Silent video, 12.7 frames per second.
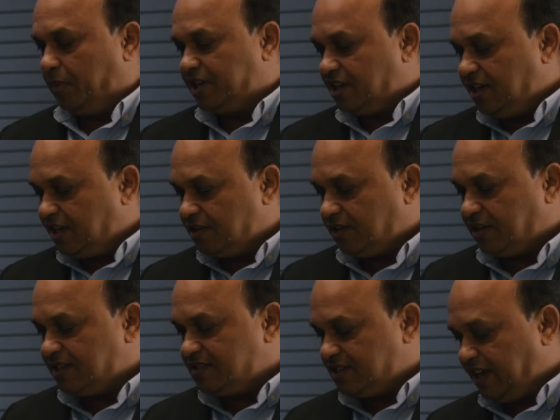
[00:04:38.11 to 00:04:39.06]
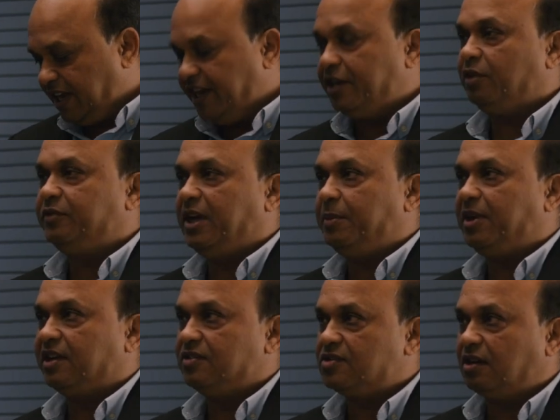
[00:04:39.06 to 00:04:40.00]
But here you can see eight of them
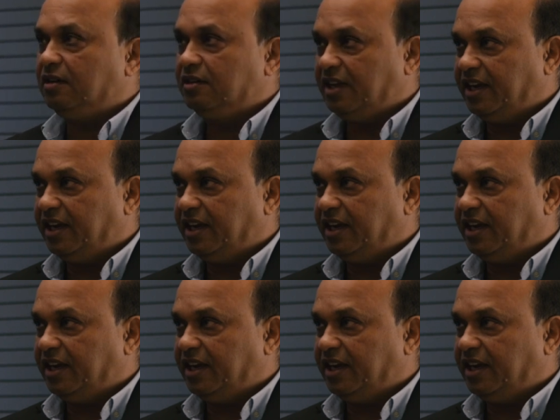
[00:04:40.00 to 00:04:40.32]
are installed